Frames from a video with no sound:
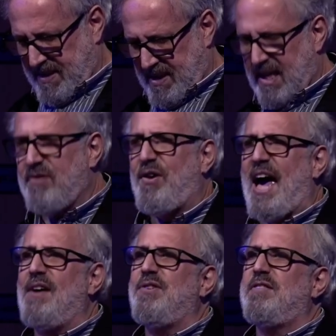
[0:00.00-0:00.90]
If
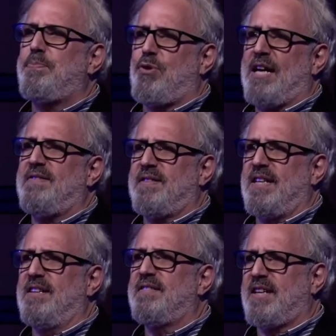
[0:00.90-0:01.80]
Elvis
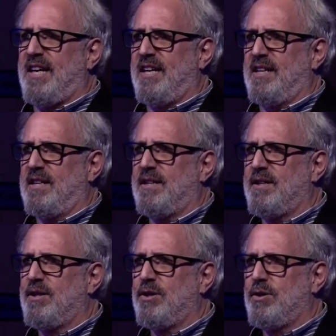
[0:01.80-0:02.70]
Presley is king,
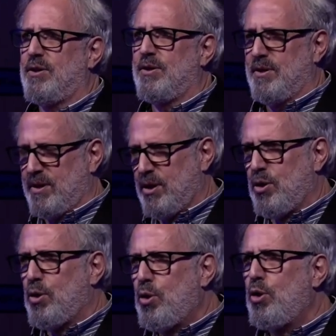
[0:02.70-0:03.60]

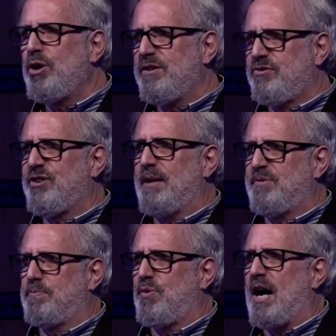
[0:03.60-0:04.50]
who is
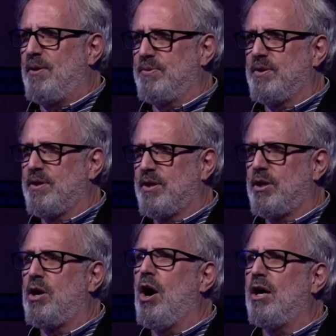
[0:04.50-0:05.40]
James Brown?
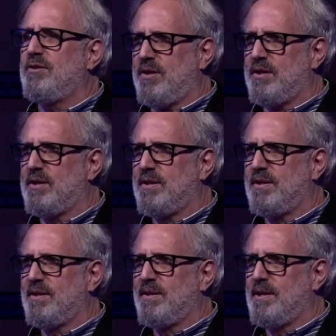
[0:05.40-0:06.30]
God?
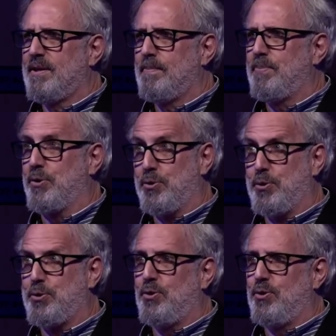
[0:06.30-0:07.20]

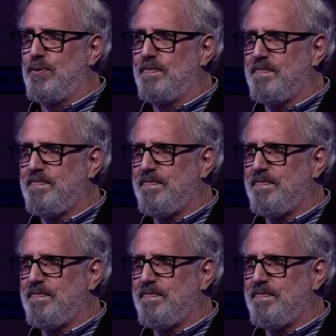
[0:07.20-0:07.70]
Bududum,